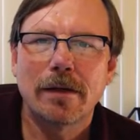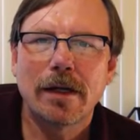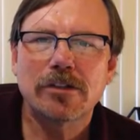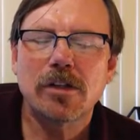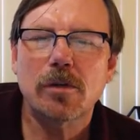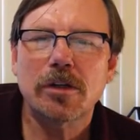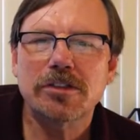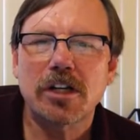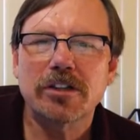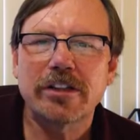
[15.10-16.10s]
And so I want to
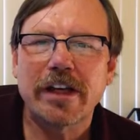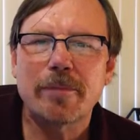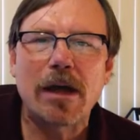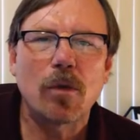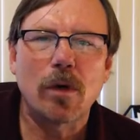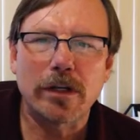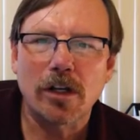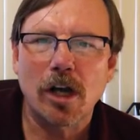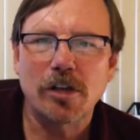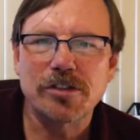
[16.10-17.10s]
talk today about what
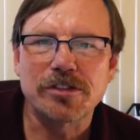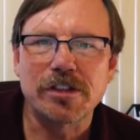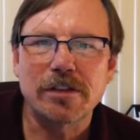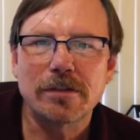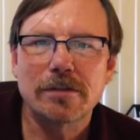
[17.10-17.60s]
causes it,